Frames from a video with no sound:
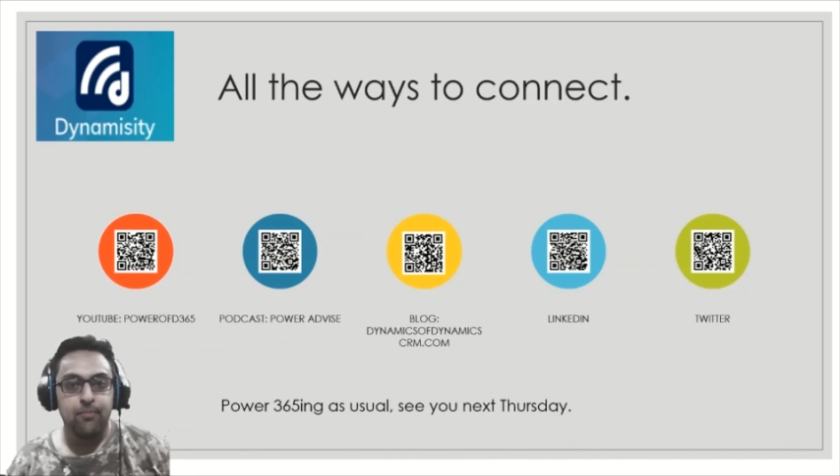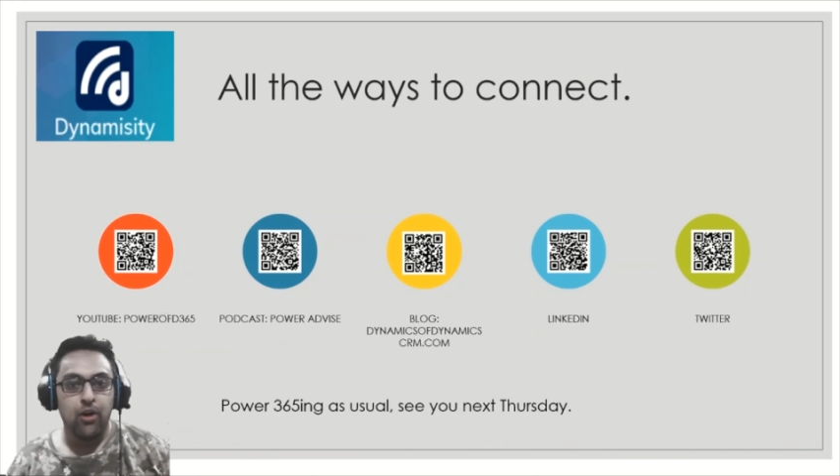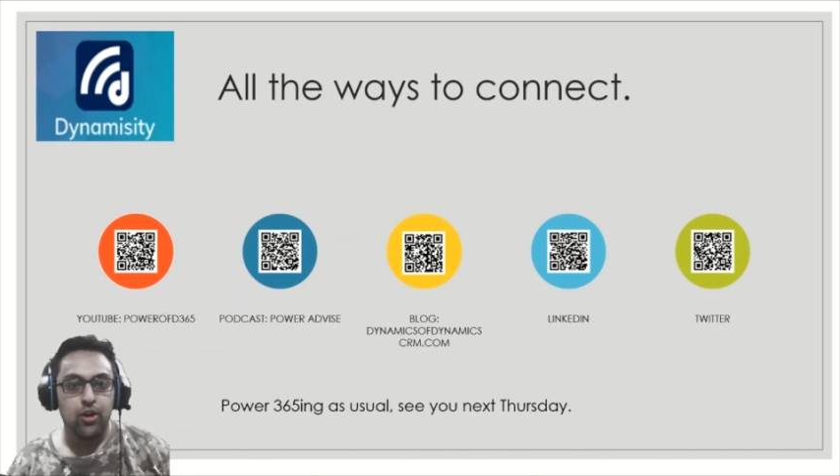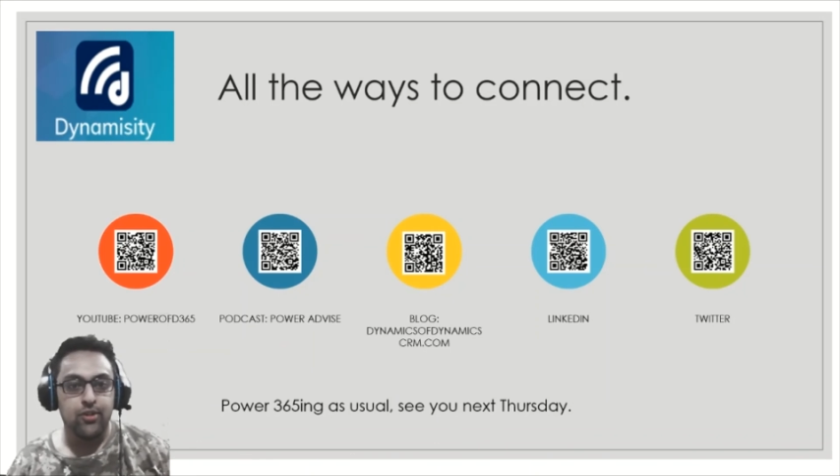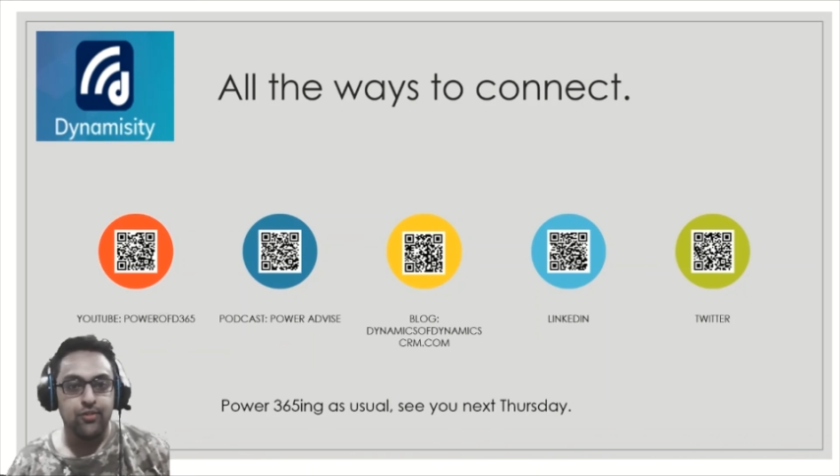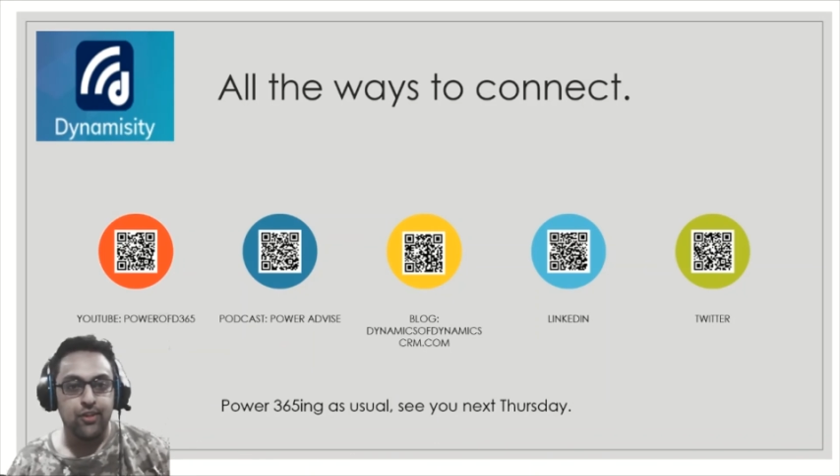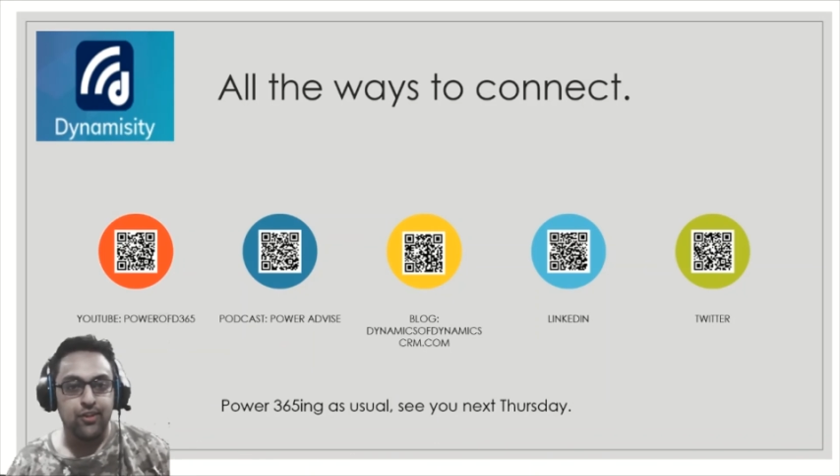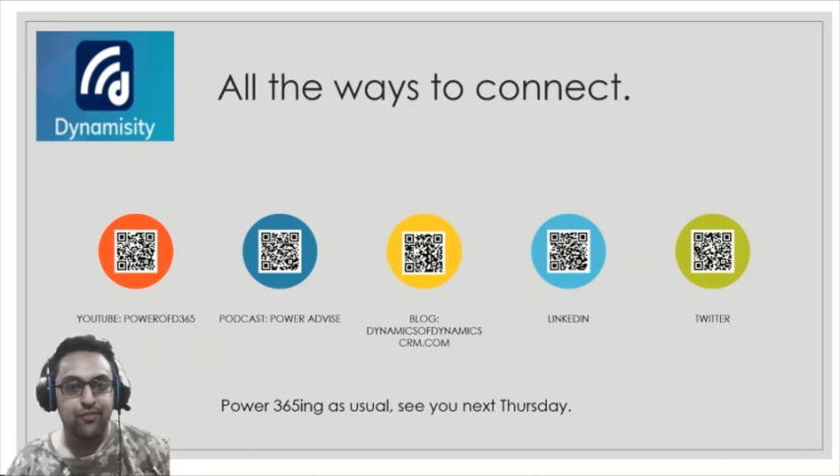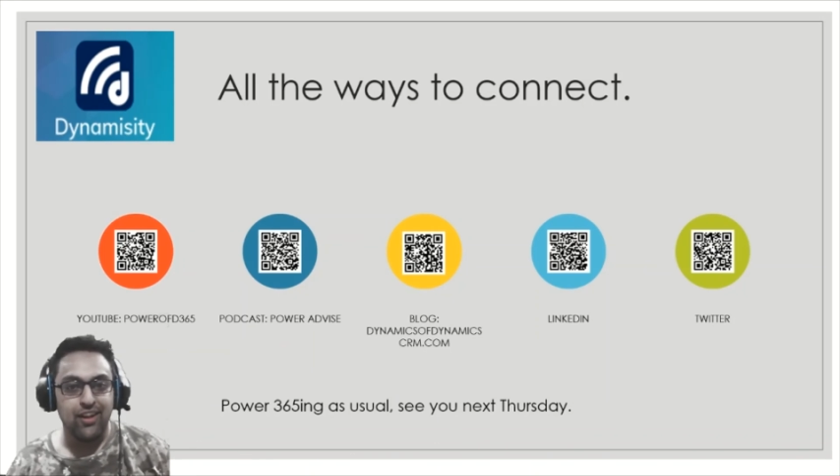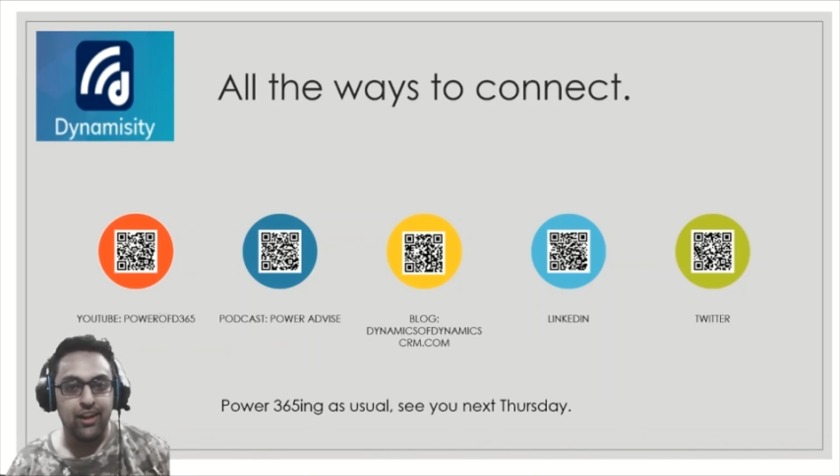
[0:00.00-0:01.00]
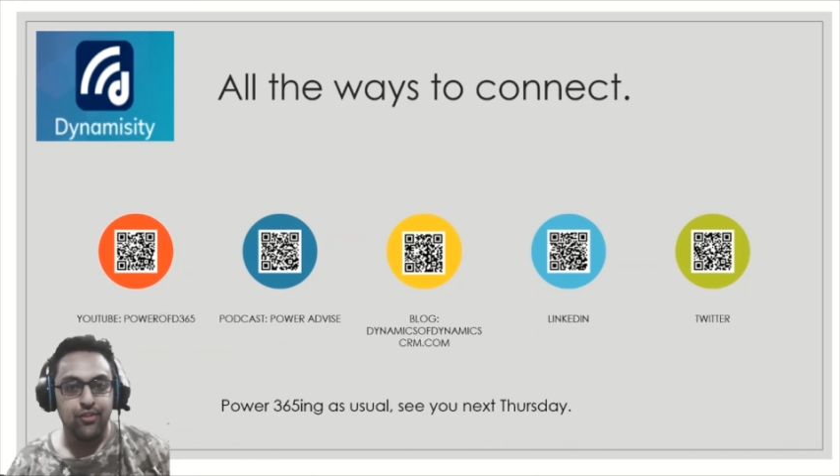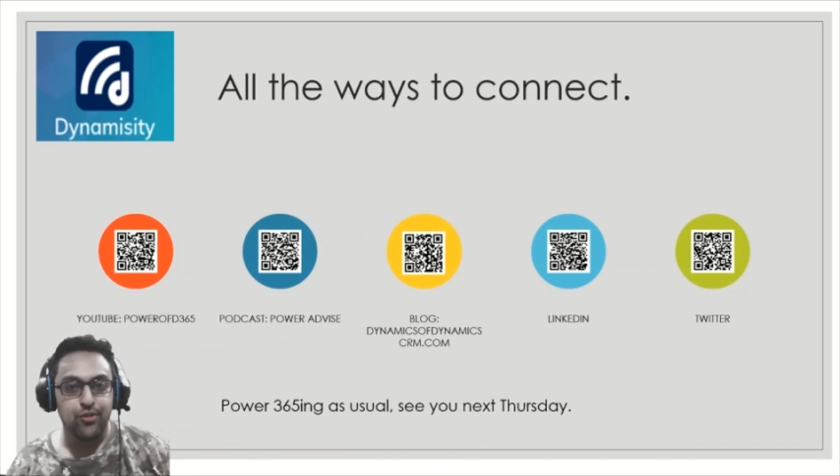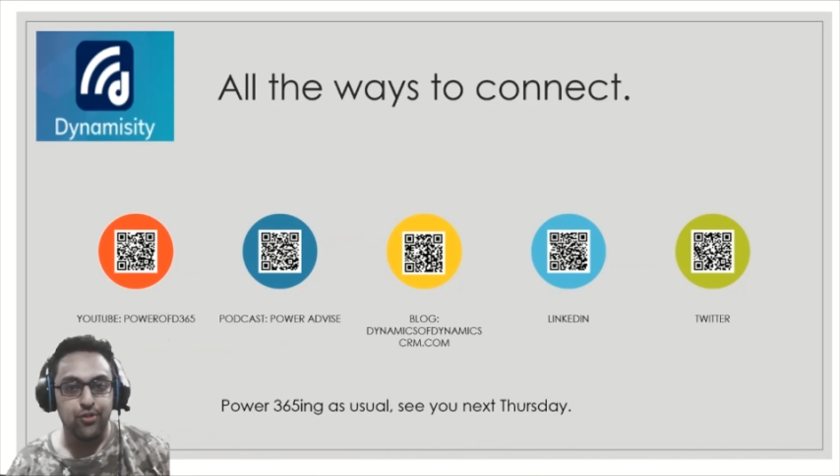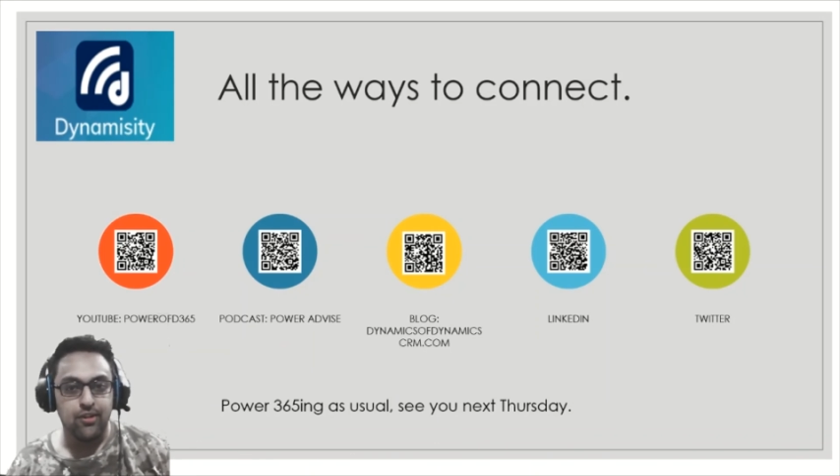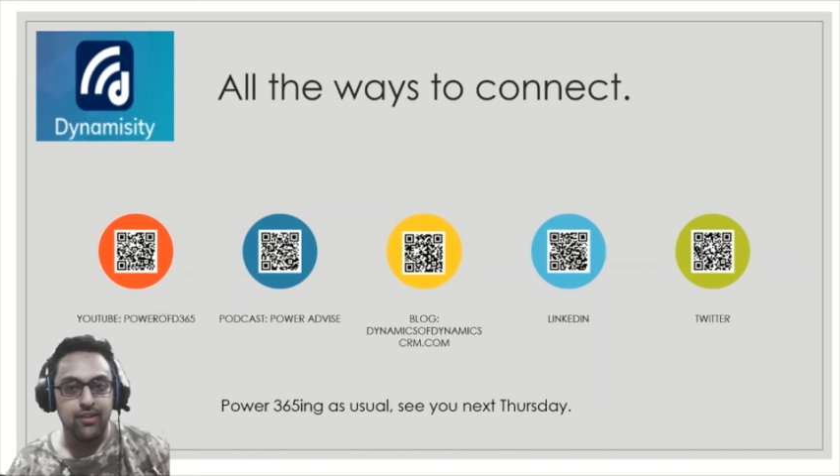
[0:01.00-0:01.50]
Power 365 as
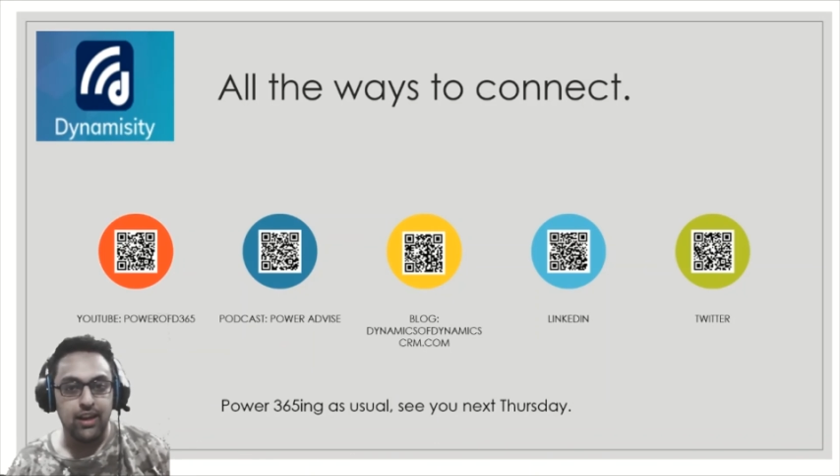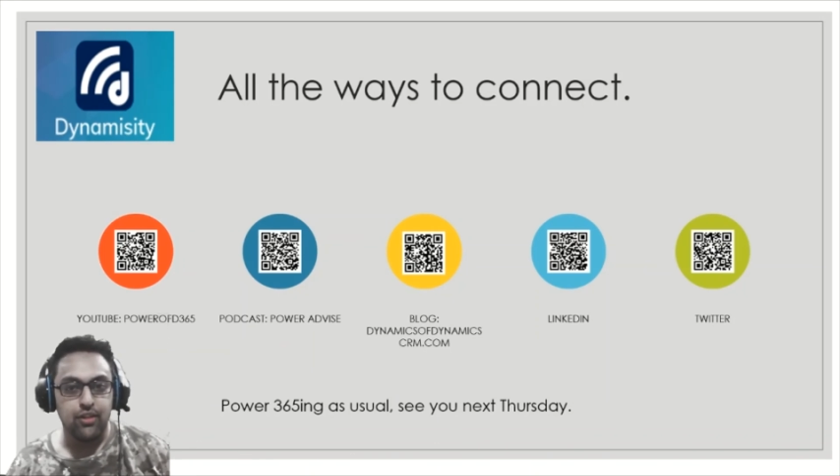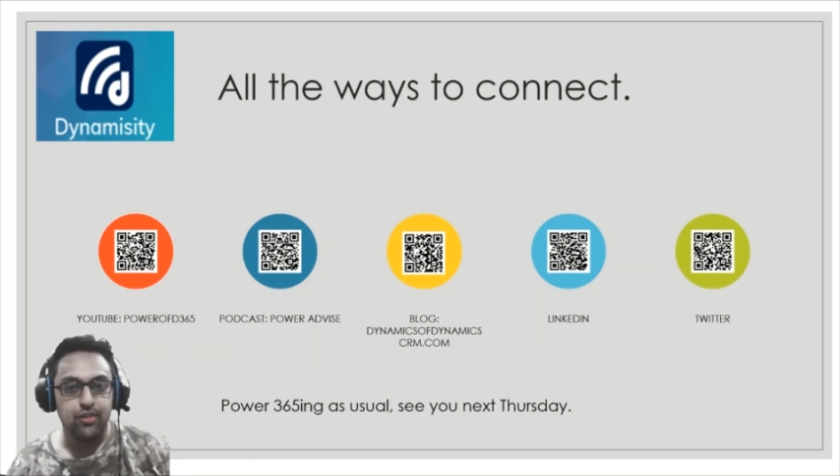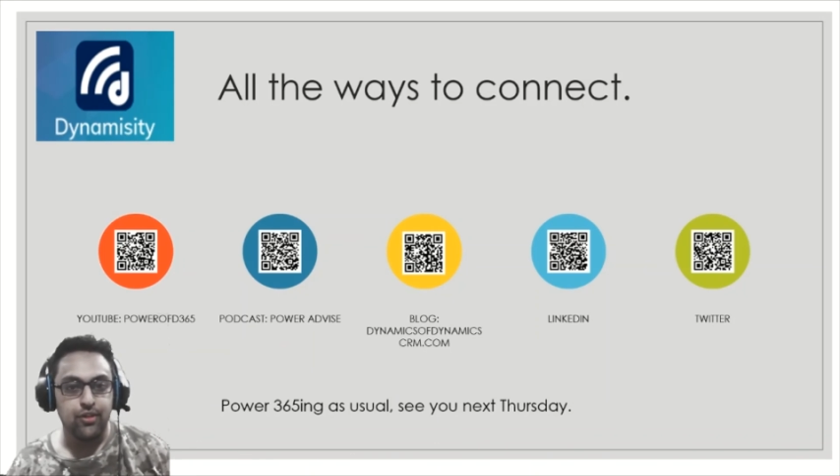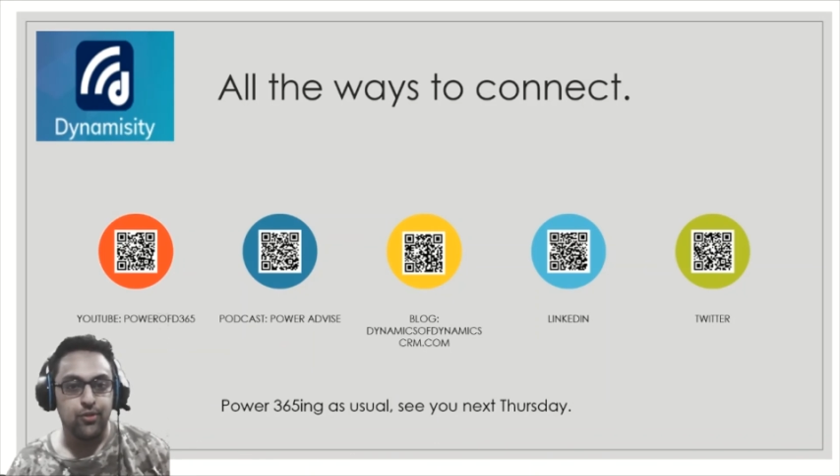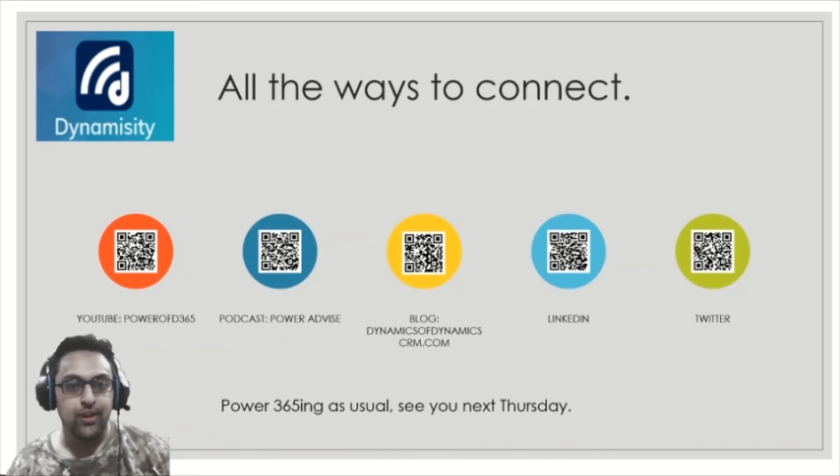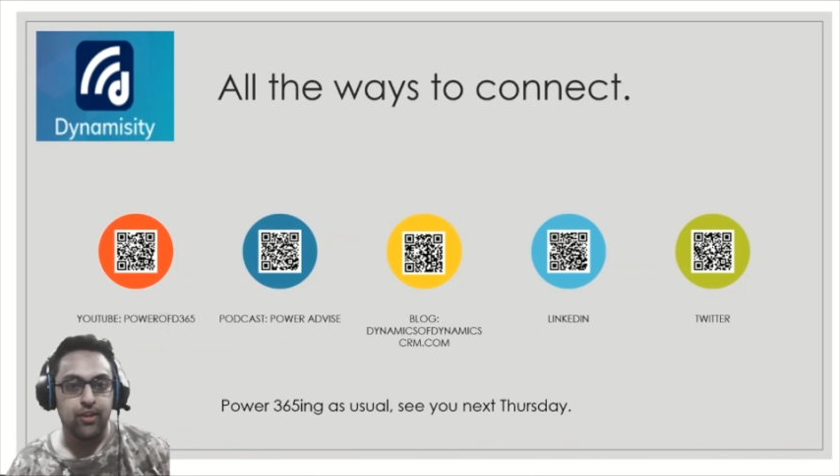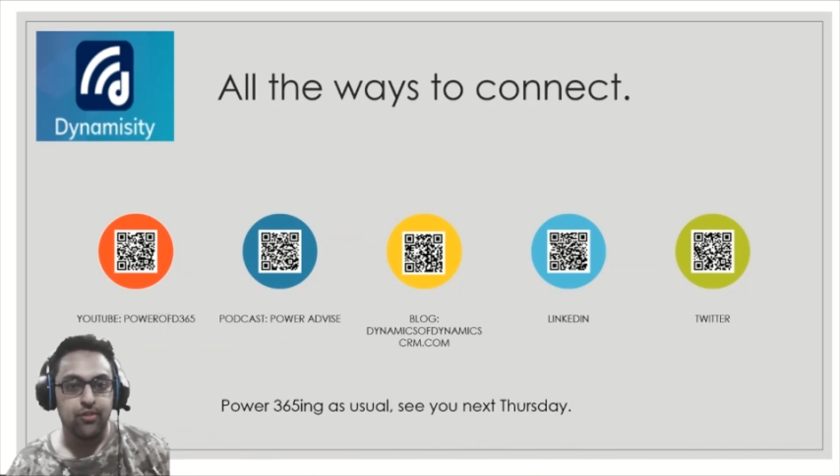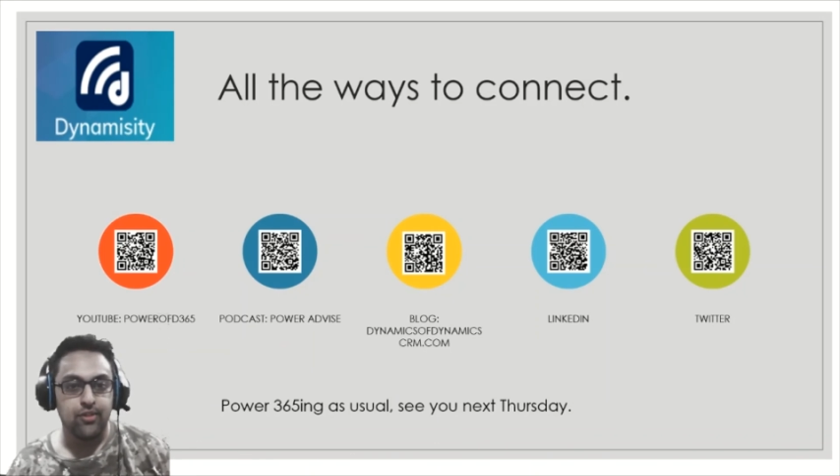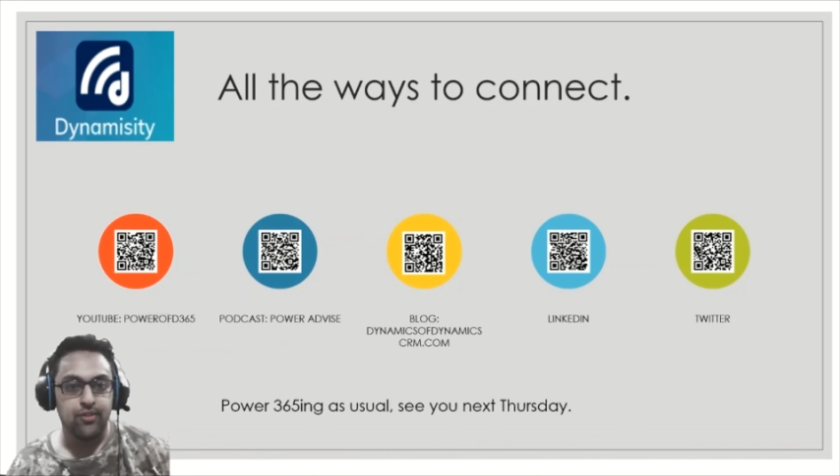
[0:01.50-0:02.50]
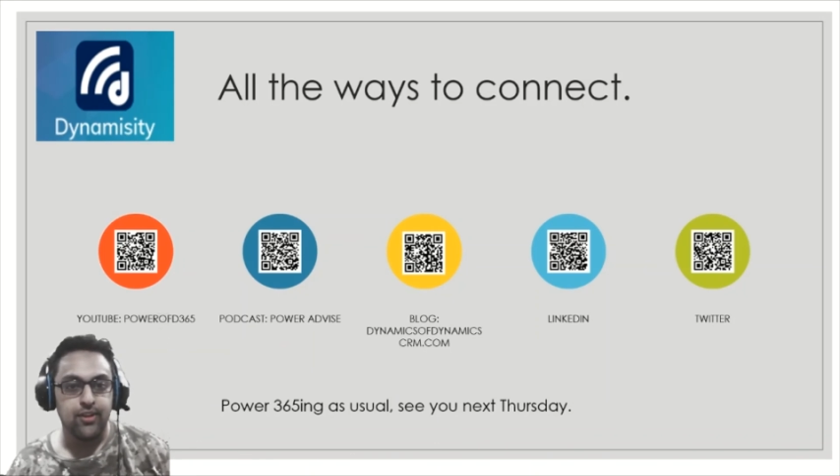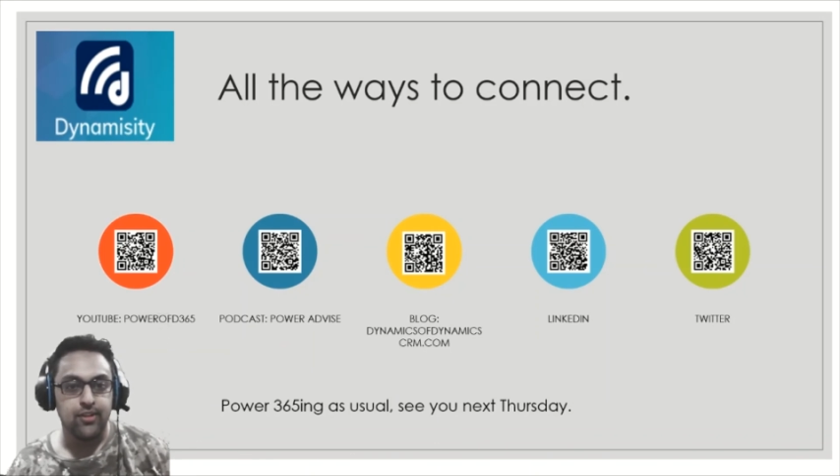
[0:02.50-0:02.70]
usual, guys. See you next Thursday.